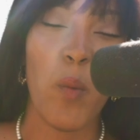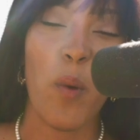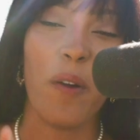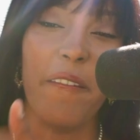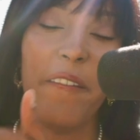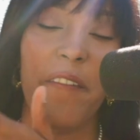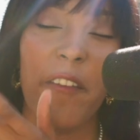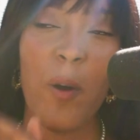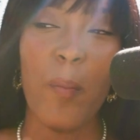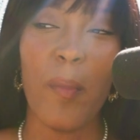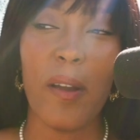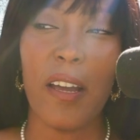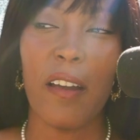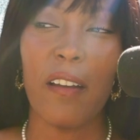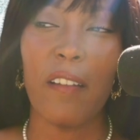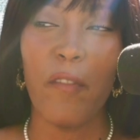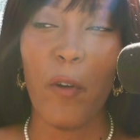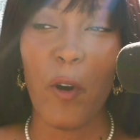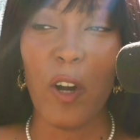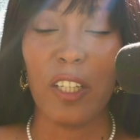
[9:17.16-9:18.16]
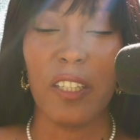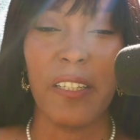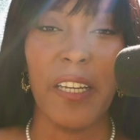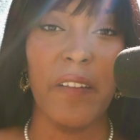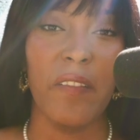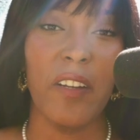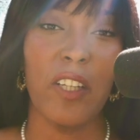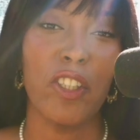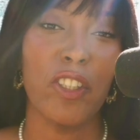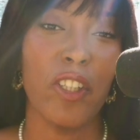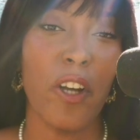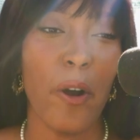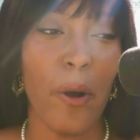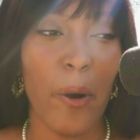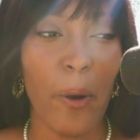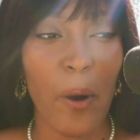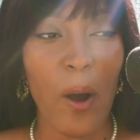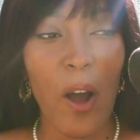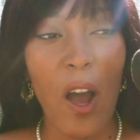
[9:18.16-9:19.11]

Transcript: someone filming for a TV show.